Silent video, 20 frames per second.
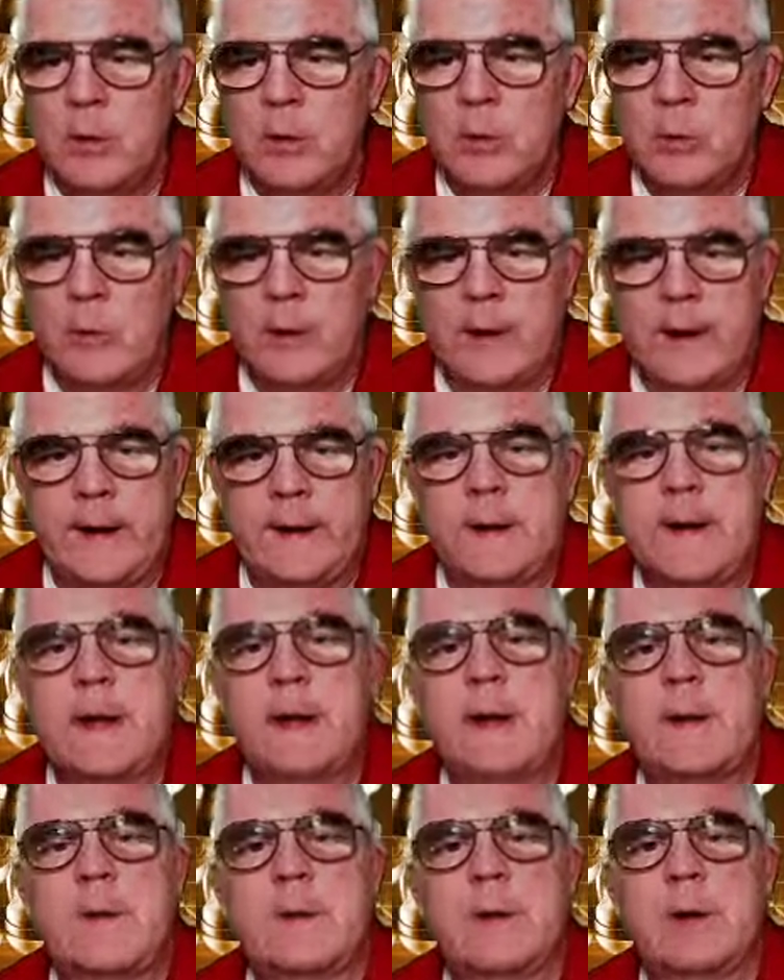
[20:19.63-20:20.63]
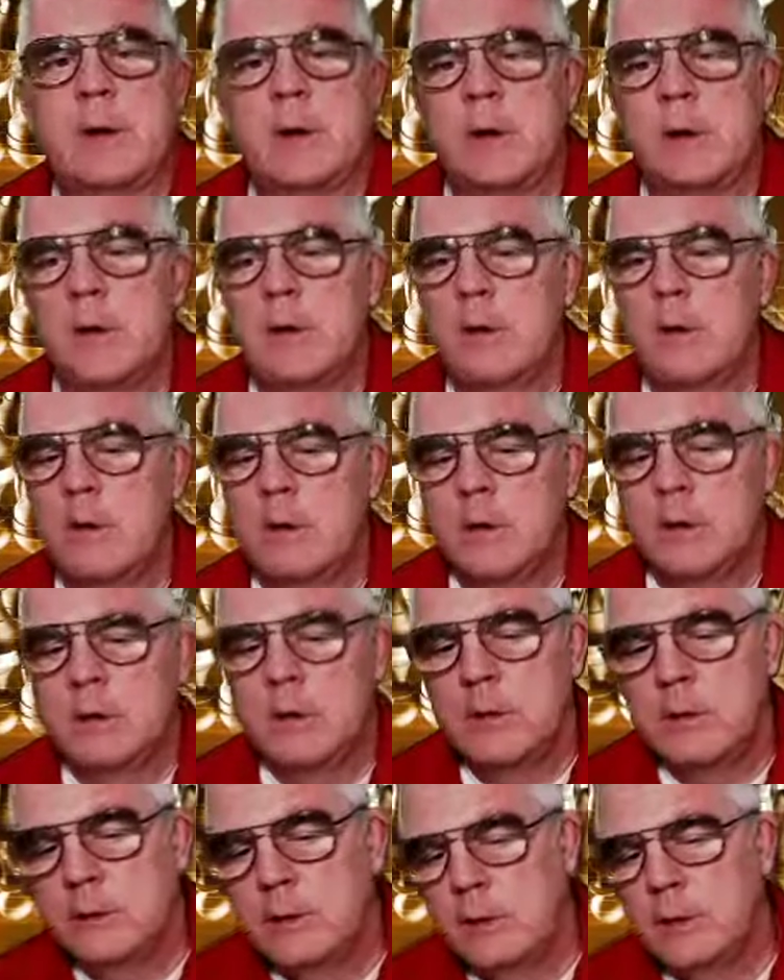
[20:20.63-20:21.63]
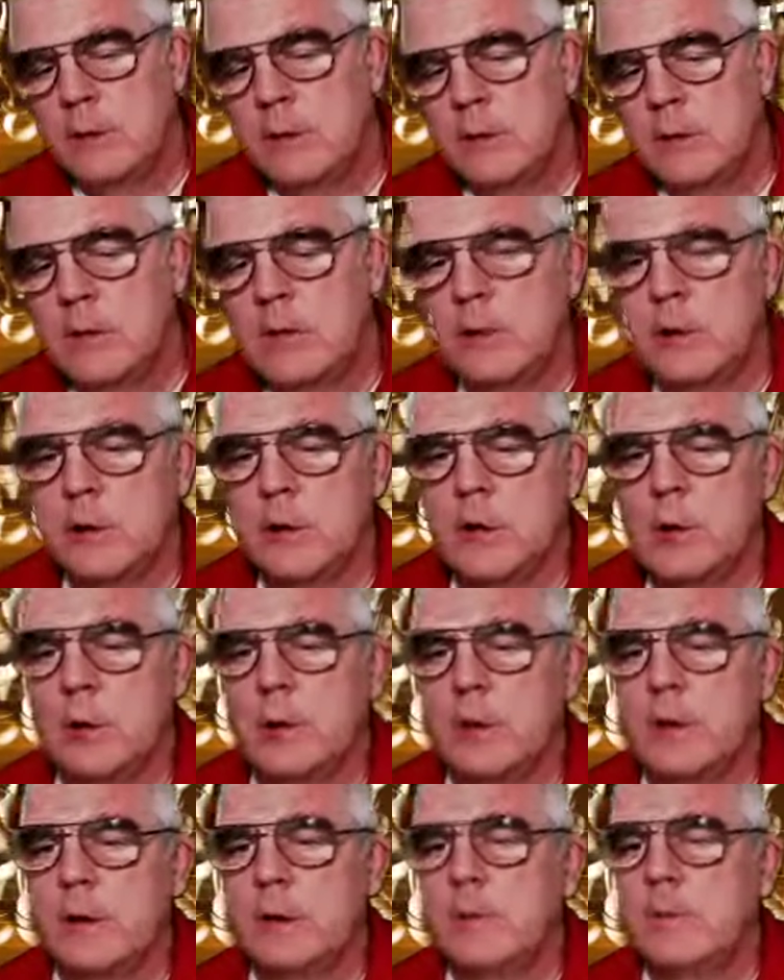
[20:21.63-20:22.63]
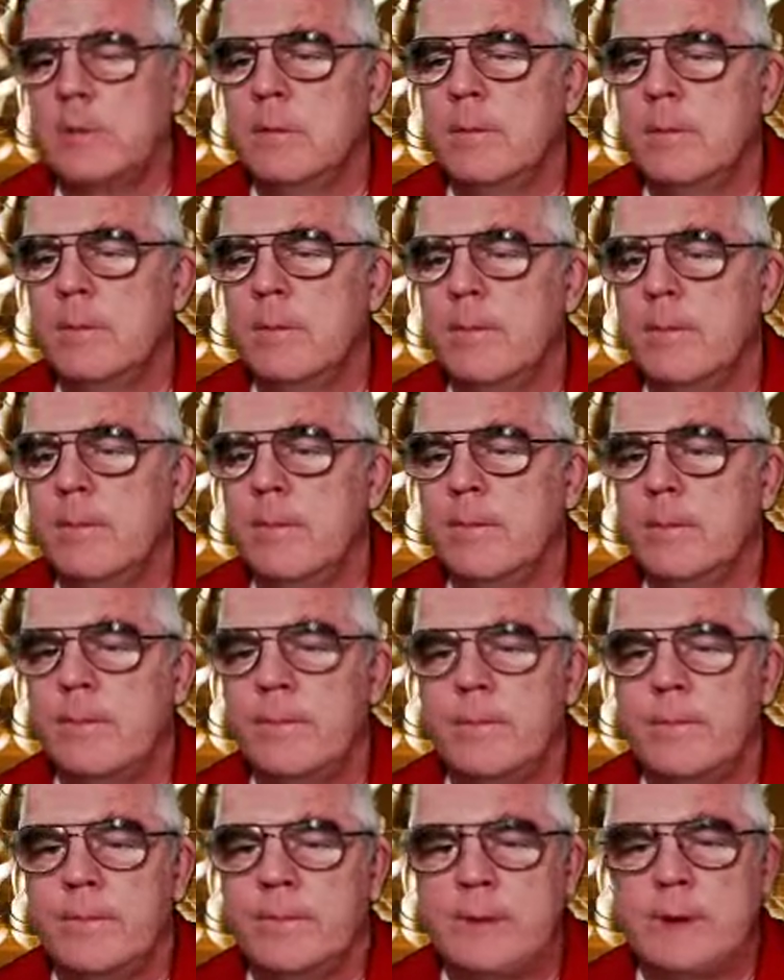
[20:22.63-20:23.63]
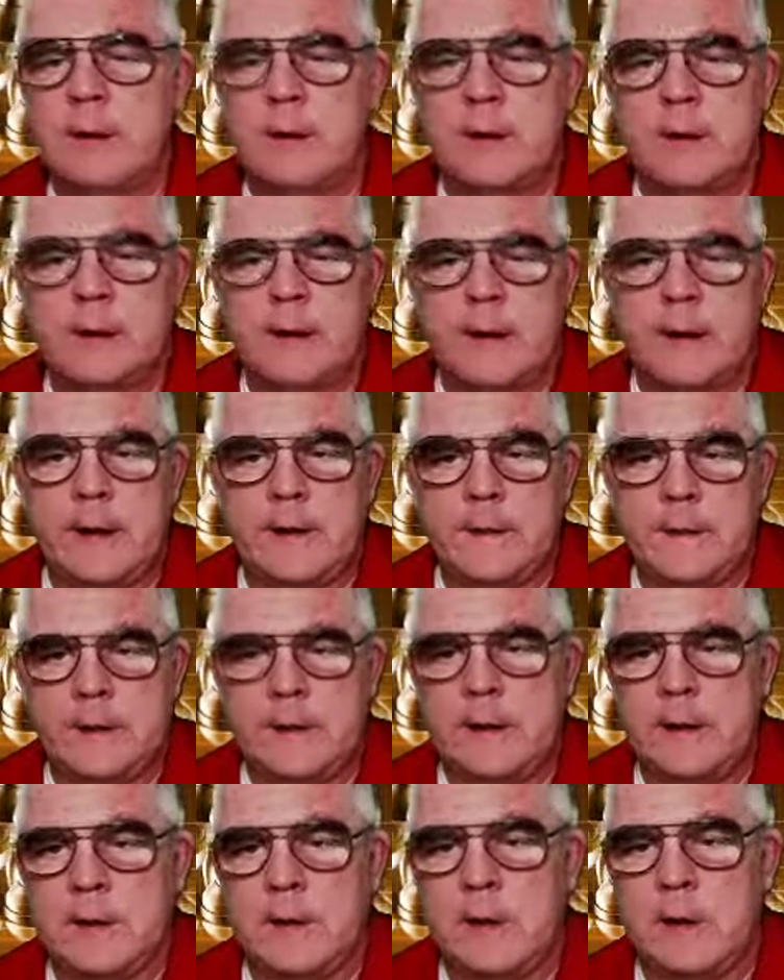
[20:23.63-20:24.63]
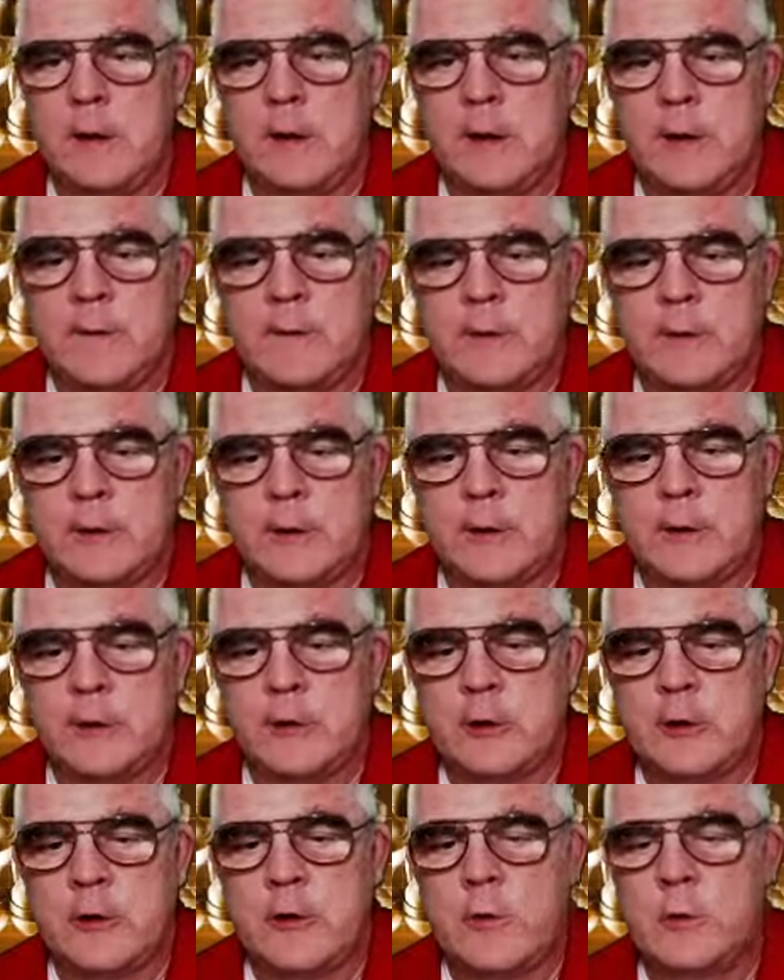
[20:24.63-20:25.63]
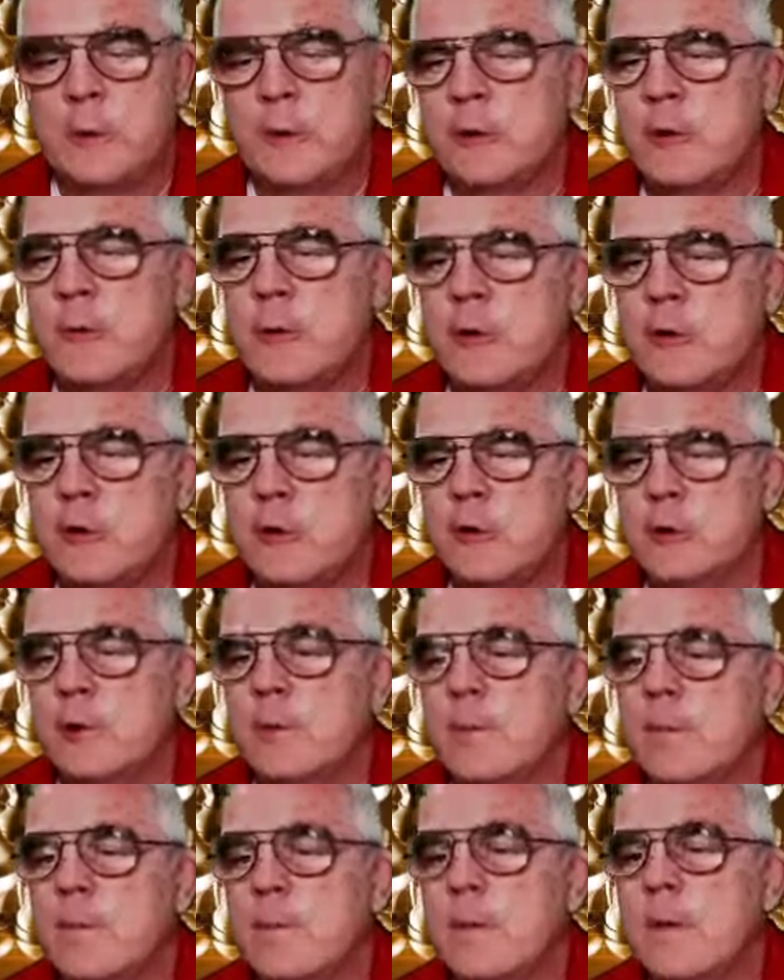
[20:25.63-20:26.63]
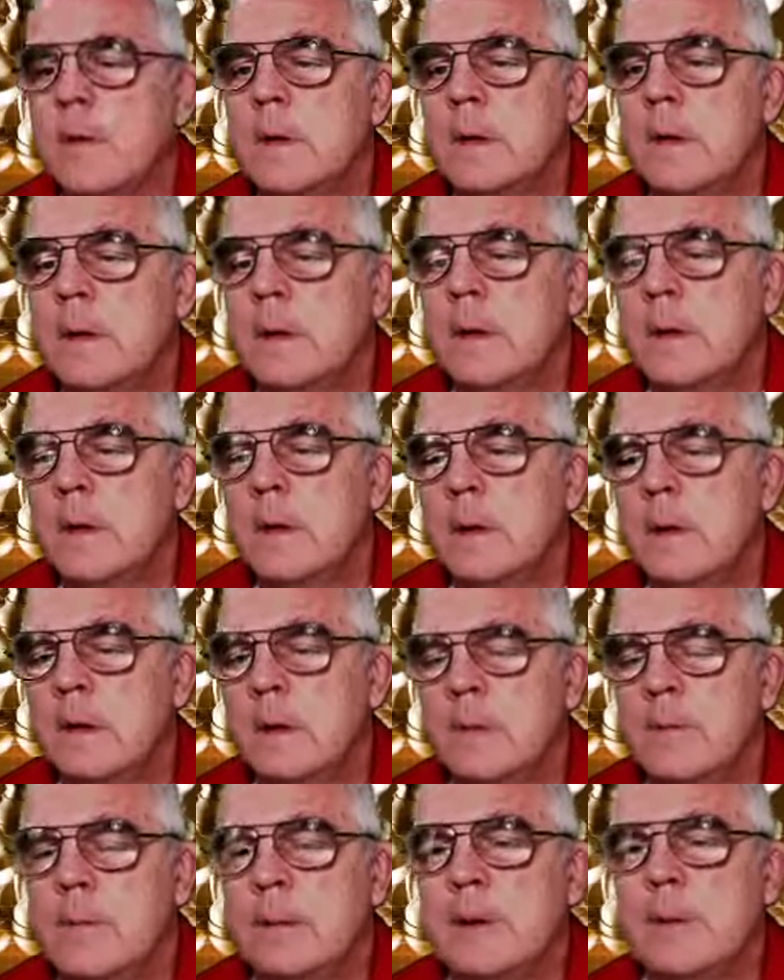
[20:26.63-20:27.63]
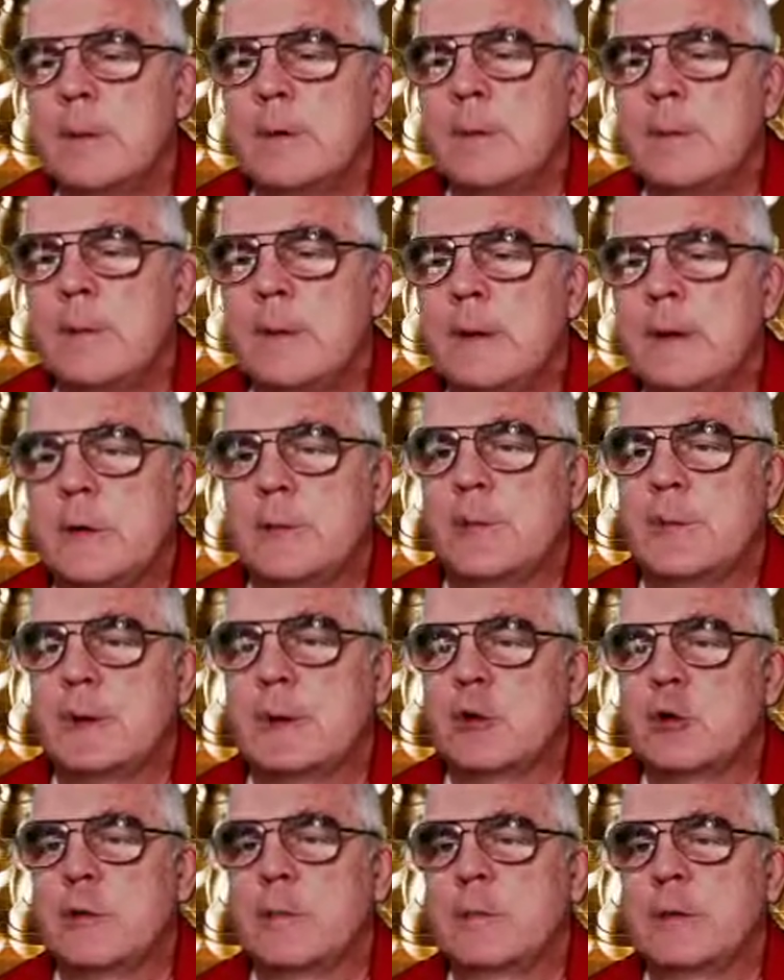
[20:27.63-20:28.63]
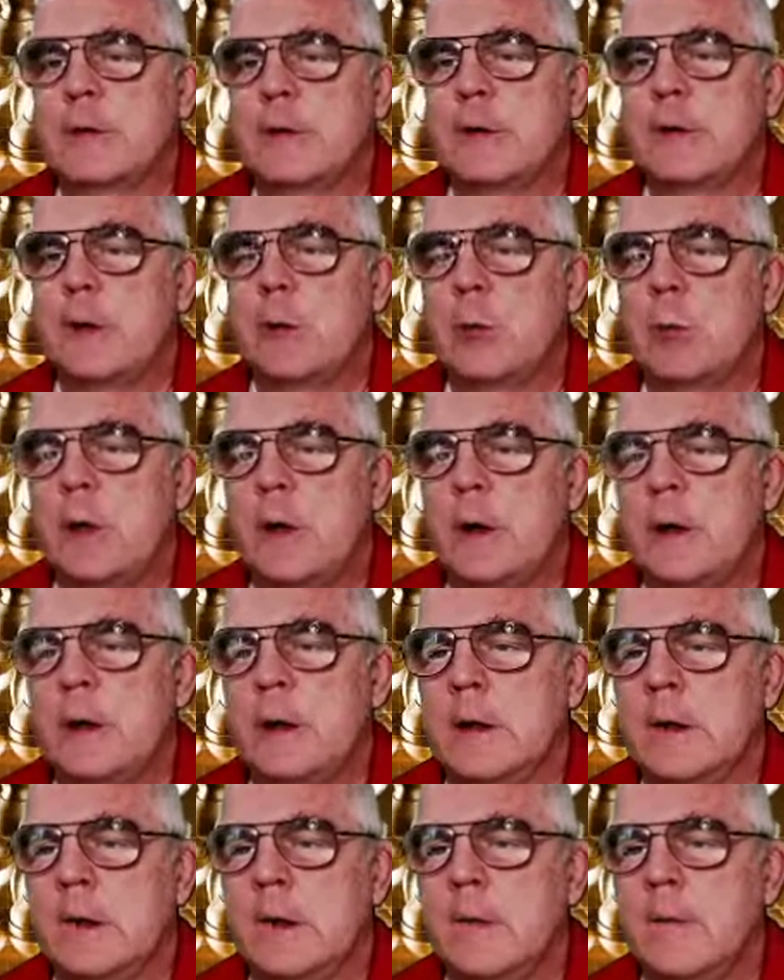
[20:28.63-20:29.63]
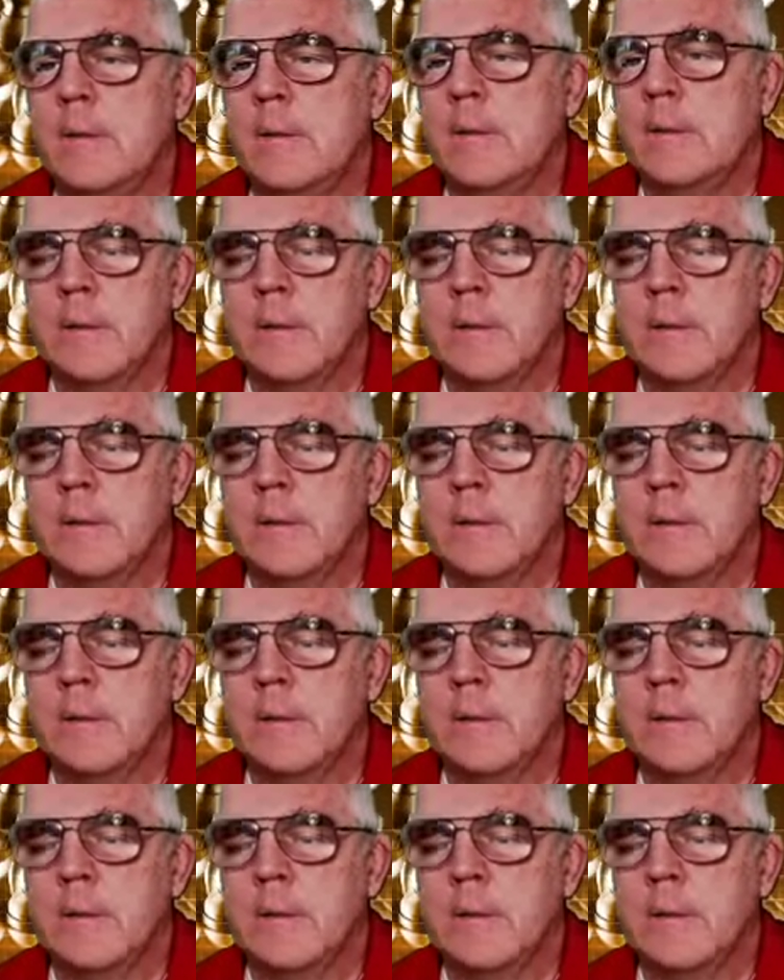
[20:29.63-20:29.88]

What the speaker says: Well, I gather Chigorin didn't like the idea of such equalization because he plays bishop c1 here.